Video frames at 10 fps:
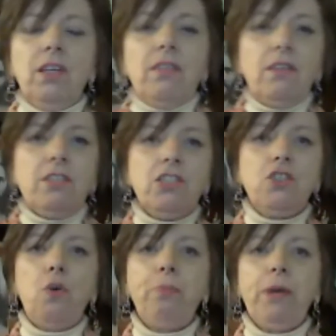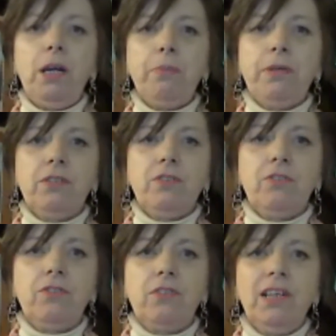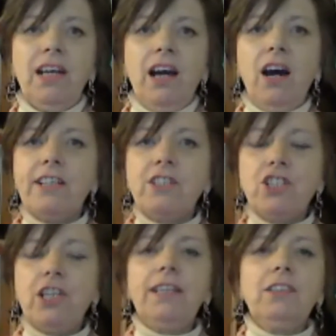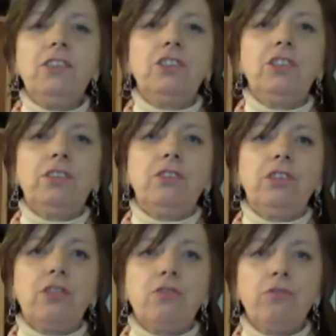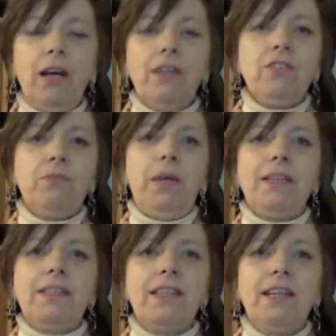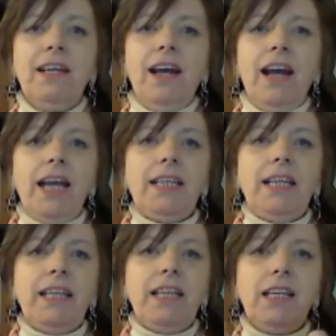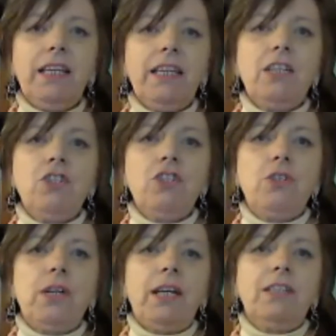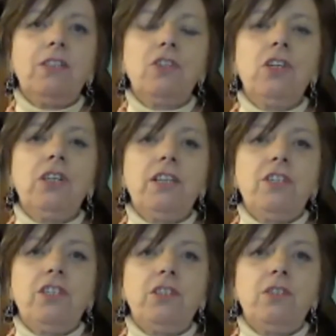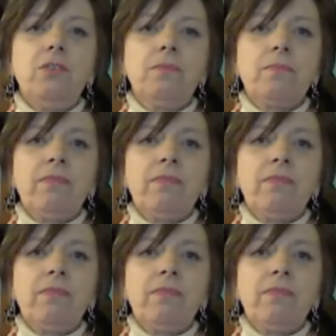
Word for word: this is your purpose, I challenge you to grasp it and let it lead you and guide you